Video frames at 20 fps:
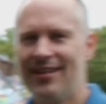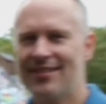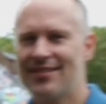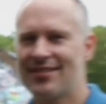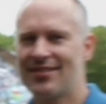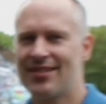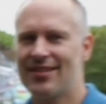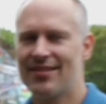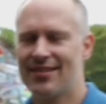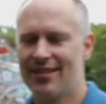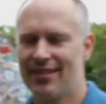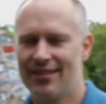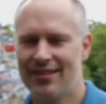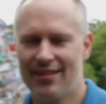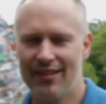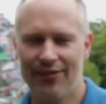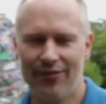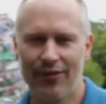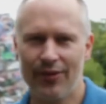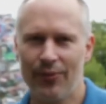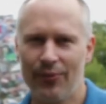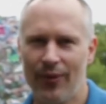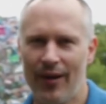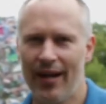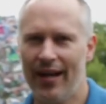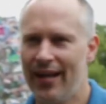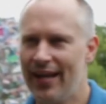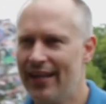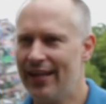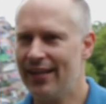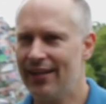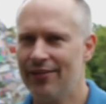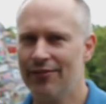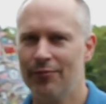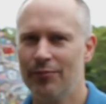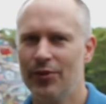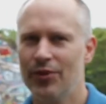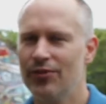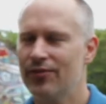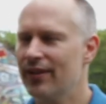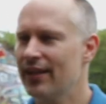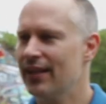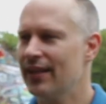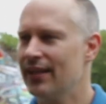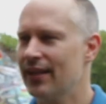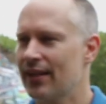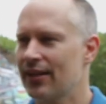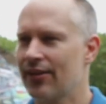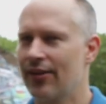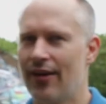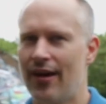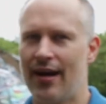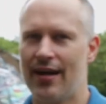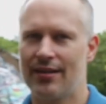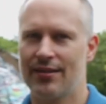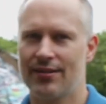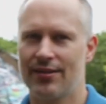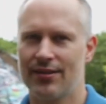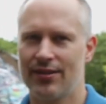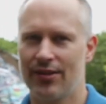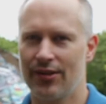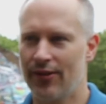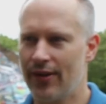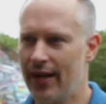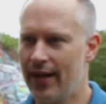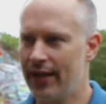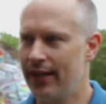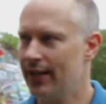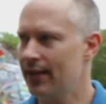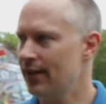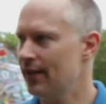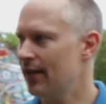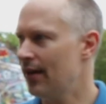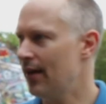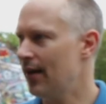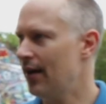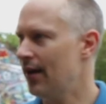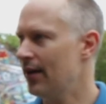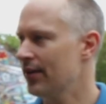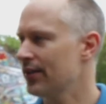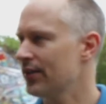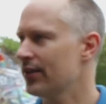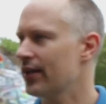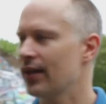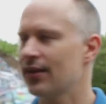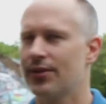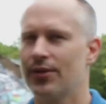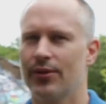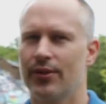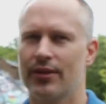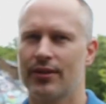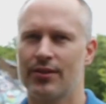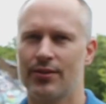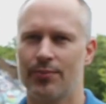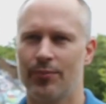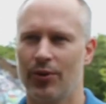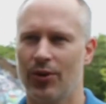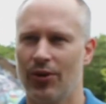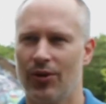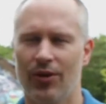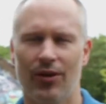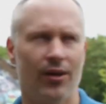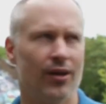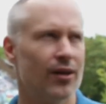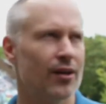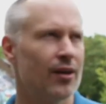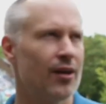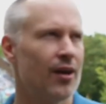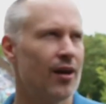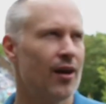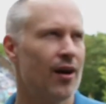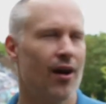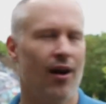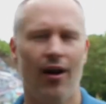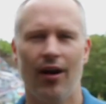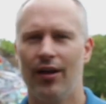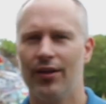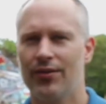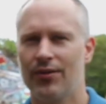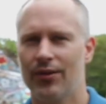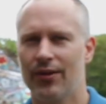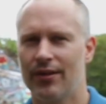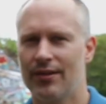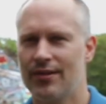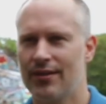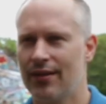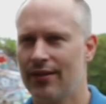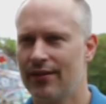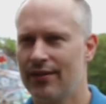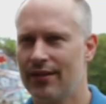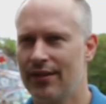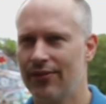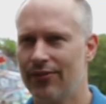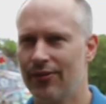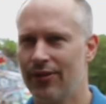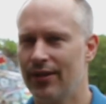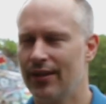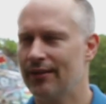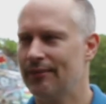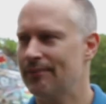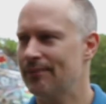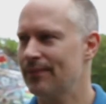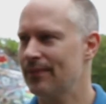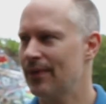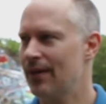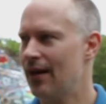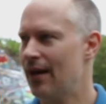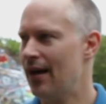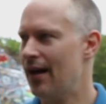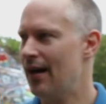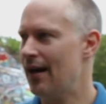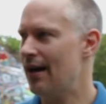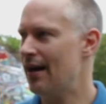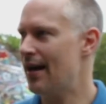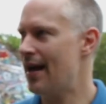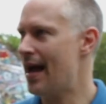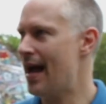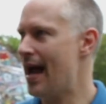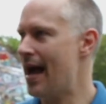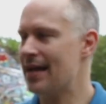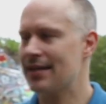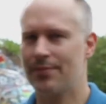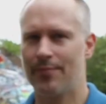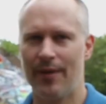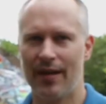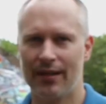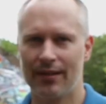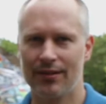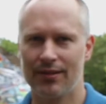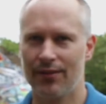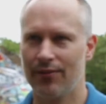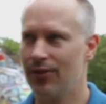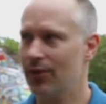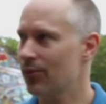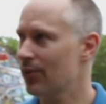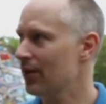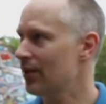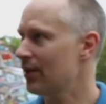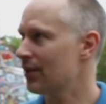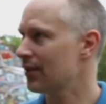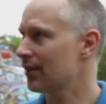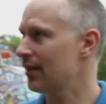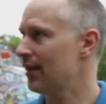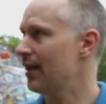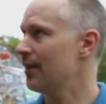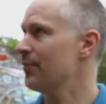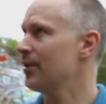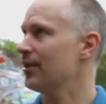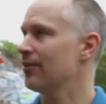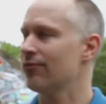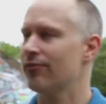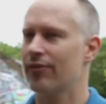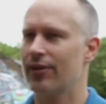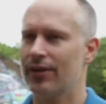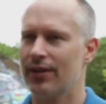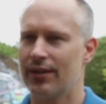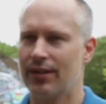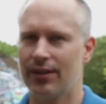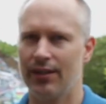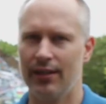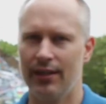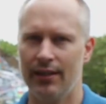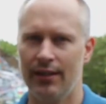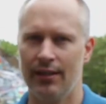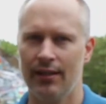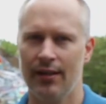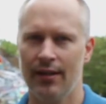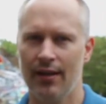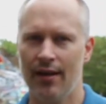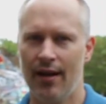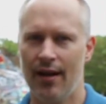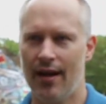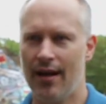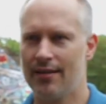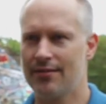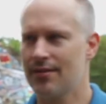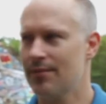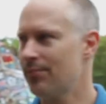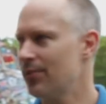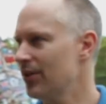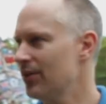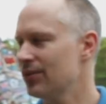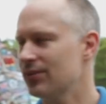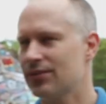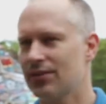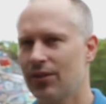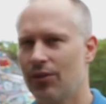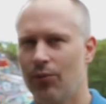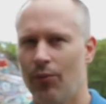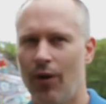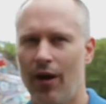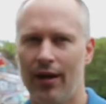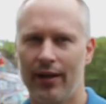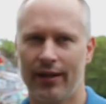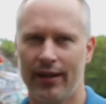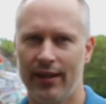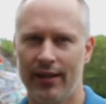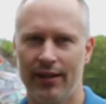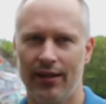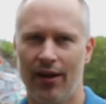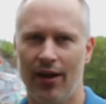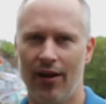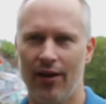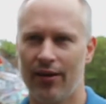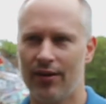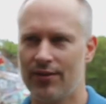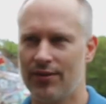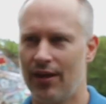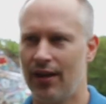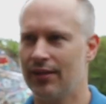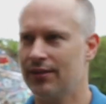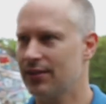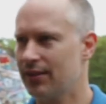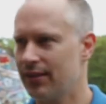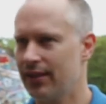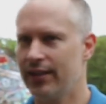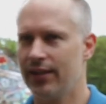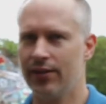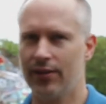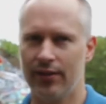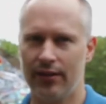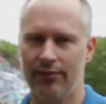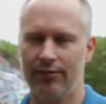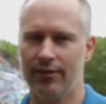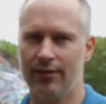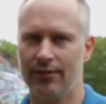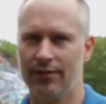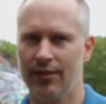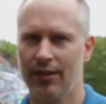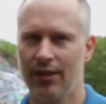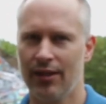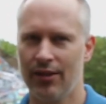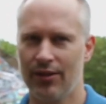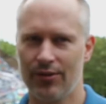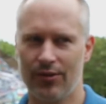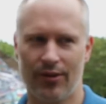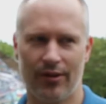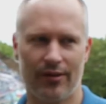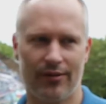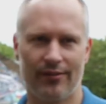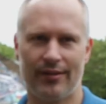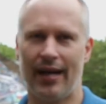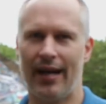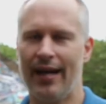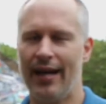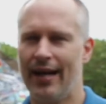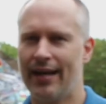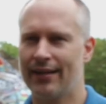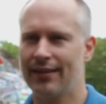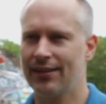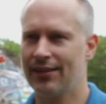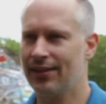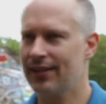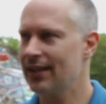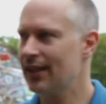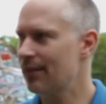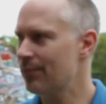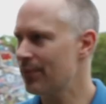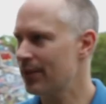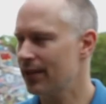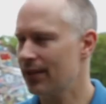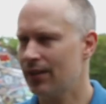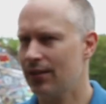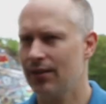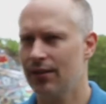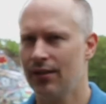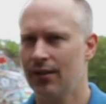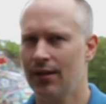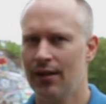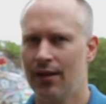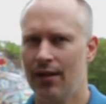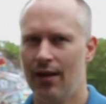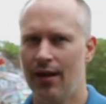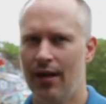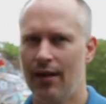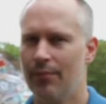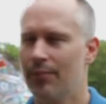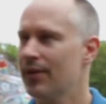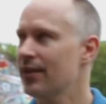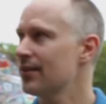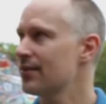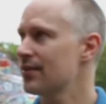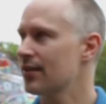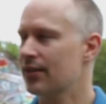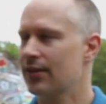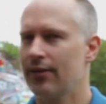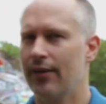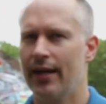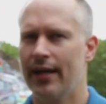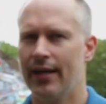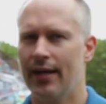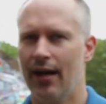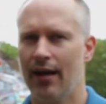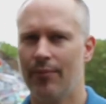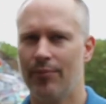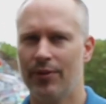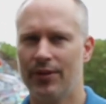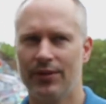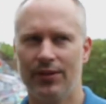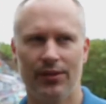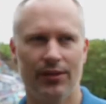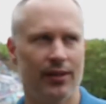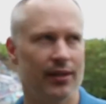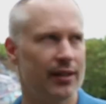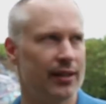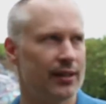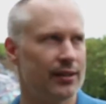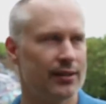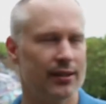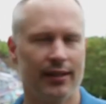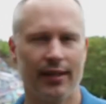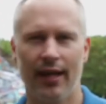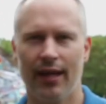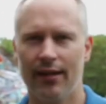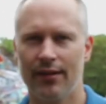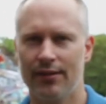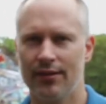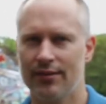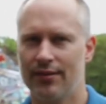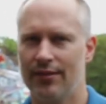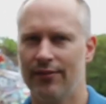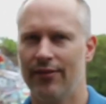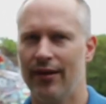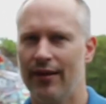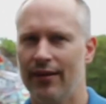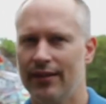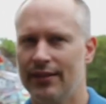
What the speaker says: is just a different way of moving across terrain. You get to explore all sorts of different aspects of the world, climbing vertically as opposed to walking horizontally or even sort of diagonally uphill. But it's a great opportunity to get just a very